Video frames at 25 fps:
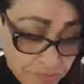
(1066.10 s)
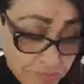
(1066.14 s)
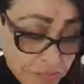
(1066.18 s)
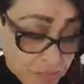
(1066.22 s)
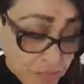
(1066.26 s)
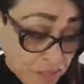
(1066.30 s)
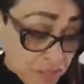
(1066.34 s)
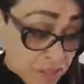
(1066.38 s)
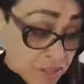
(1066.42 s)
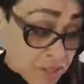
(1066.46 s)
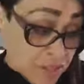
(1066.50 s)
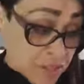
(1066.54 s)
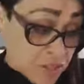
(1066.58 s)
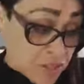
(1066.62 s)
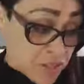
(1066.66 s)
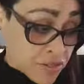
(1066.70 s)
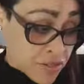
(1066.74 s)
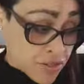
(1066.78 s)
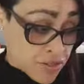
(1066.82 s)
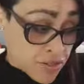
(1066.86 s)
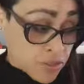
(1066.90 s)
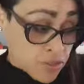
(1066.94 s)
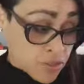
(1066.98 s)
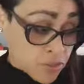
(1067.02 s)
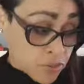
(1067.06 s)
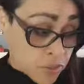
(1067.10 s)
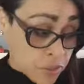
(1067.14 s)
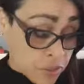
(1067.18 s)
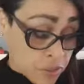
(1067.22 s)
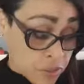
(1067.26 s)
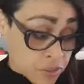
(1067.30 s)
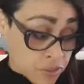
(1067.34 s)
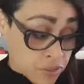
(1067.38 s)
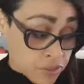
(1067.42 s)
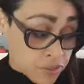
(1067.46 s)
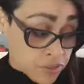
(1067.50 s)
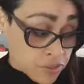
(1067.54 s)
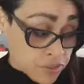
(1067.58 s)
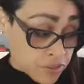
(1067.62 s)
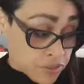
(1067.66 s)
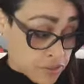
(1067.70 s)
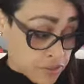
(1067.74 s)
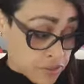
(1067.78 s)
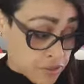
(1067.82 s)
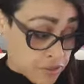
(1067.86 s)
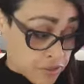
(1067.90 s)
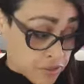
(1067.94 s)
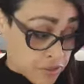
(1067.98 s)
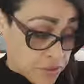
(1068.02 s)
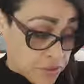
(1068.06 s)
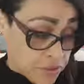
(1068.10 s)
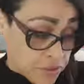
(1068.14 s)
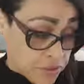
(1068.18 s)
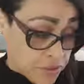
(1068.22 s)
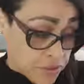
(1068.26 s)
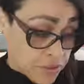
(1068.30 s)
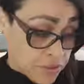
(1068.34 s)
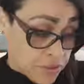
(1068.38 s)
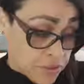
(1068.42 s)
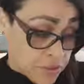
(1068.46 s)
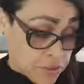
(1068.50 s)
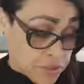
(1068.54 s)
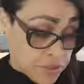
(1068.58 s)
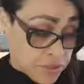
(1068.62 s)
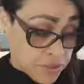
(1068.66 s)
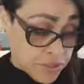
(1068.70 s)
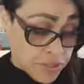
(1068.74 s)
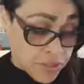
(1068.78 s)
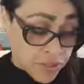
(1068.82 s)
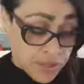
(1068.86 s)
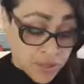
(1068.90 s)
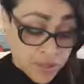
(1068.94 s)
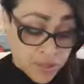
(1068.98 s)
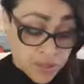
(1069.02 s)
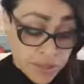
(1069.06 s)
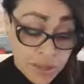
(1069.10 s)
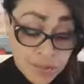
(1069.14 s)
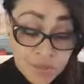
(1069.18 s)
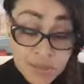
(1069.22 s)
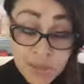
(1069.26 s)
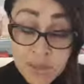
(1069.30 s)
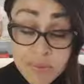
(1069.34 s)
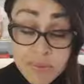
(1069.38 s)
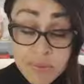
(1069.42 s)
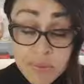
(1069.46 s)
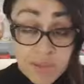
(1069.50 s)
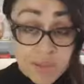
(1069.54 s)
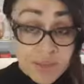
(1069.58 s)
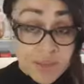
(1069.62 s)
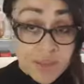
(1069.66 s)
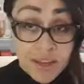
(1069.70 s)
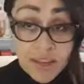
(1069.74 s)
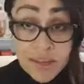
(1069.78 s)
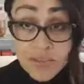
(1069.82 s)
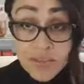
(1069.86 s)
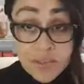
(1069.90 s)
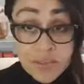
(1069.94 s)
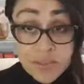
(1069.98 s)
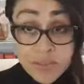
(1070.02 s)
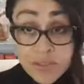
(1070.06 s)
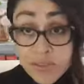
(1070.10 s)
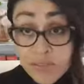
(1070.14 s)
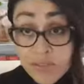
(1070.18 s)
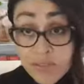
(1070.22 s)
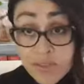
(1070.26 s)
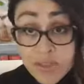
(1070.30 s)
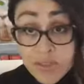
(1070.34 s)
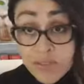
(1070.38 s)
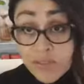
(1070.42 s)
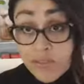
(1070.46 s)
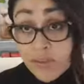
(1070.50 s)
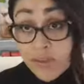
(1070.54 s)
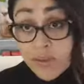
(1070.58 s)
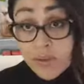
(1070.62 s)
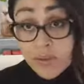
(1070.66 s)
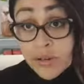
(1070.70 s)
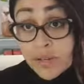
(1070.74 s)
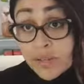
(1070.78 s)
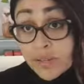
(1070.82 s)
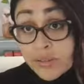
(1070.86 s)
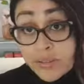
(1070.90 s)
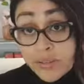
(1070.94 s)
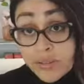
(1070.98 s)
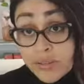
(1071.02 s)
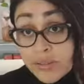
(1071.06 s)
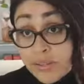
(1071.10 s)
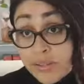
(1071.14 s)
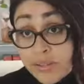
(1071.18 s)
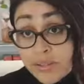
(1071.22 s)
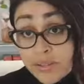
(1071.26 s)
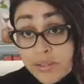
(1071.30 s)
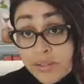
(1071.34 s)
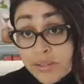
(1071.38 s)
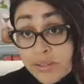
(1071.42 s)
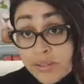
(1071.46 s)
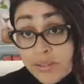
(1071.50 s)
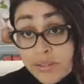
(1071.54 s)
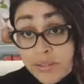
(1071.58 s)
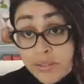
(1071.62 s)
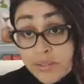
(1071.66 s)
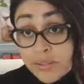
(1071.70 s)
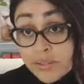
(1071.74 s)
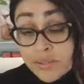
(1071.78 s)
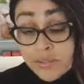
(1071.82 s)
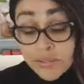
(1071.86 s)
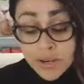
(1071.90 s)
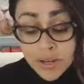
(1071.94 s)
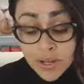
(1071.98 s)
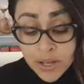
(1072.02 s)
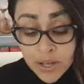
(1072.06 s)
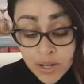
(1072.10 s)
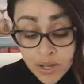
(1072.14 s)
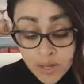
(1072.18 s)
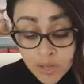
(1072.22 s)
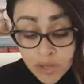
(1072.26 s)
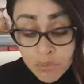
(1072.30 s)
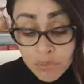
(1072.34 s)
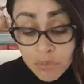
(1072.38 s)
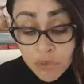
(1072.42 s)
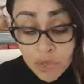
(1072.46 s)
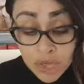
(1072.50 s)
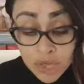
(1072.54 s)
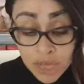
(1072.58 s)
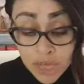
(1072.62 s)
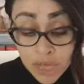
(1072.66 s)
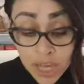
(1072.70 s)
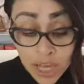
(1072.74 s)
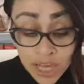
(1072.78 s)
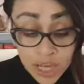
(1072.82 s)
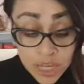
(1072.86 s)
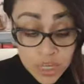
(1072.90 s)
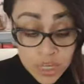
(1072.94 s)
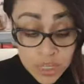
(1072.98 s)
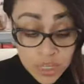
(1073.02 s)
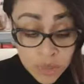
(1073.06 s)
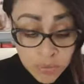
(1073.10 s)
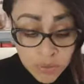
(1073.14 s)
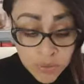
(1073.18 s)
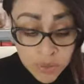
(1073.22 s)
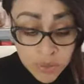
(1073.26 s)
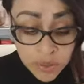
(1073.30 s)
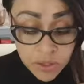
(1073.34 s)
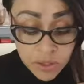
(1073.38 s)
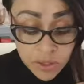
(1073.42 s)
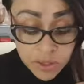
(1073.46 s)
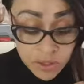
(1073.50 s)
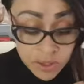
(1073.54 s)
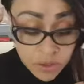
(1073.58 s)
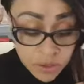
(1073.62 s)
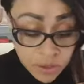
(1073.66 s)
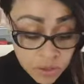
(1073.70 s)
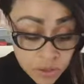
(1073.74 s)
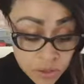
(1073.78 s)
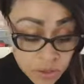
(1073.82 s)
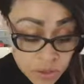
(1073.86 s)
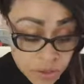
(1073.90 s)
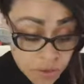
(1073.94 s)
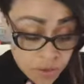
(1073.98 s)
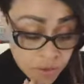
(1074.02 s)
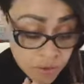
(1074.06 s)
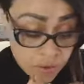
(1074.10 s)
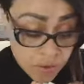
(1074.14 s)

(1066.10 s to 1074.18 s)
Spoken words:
Now, this is a situation. I feel as if they're fearing, right? Communicating with you.